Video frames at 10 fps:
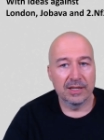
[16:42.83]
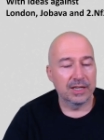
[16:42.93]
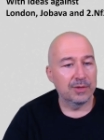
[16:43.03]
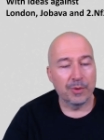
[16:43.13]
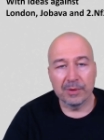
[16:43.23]

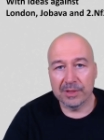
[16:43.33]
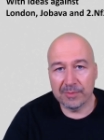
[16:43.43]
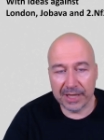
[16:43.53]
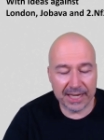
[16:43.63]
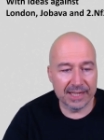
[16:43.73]
We will
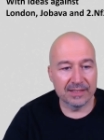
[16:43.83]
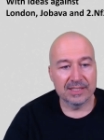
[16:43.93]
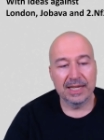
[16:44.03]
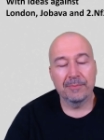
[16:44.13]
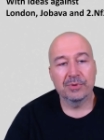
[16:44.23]
be getting the
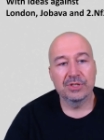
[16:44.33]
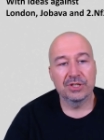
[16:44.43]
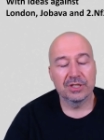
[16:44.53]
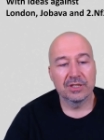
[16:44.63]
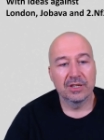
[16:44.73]
same
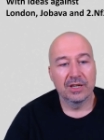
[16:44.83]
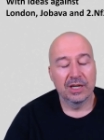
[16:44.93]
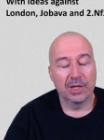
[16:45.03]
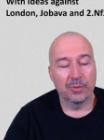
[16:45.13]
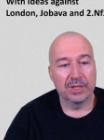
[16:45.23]
position
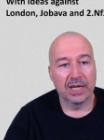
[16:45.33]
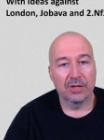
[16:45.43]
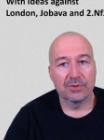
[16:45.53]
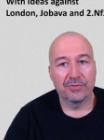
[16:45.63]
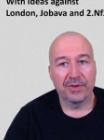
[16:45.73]

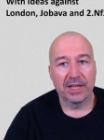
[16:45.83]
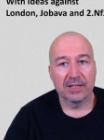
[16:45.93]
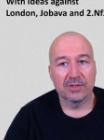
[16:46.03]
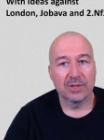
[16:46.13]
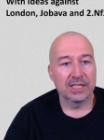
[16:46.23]
without fail.
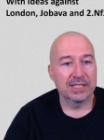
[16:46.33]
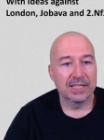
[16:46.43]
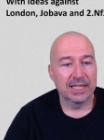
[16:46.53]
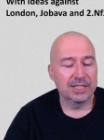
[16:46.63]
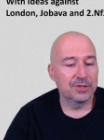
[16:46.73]
So let's say
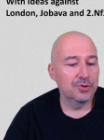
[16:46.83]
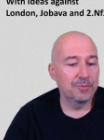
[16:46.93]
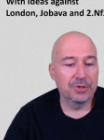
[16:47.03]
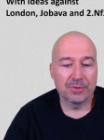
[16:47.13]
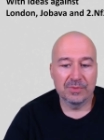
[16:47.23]
knight d2,
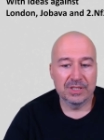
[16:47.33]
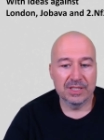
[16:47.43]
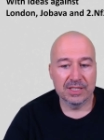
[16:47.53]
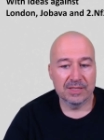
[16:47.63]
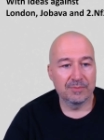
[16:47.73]
bishop
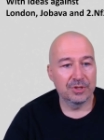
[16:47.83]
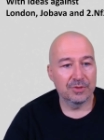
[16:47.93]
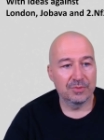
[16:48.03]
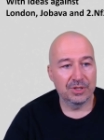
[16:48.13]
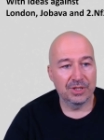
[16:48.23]
d6,
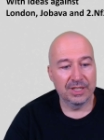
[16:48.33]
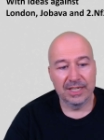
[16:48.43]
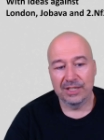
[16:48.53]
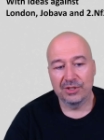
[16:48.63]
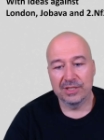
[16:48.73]
bishop g3,
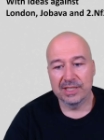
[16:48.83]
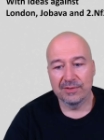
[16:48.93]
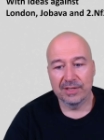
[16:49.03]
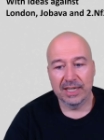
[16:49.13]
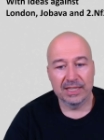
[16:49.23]
knight
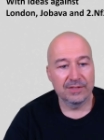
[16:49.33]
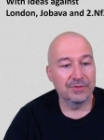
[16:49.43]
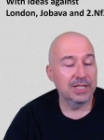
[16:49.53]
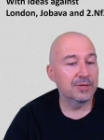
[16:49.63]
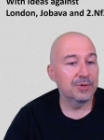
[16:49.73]
g7, knight
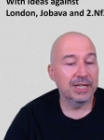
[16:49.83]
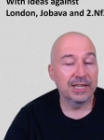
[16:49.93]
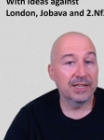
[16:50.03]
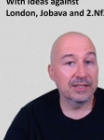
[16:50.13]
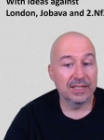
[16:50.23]
f3, and we are
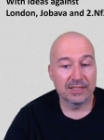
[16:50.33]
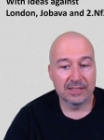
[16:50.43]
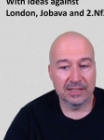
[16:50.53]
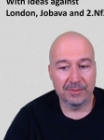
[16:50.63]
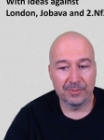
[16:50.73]
getting the
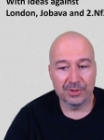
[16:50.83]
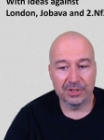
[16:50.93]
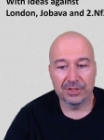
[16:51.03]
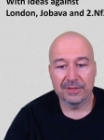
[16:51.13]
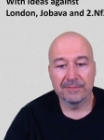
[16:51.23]
same position.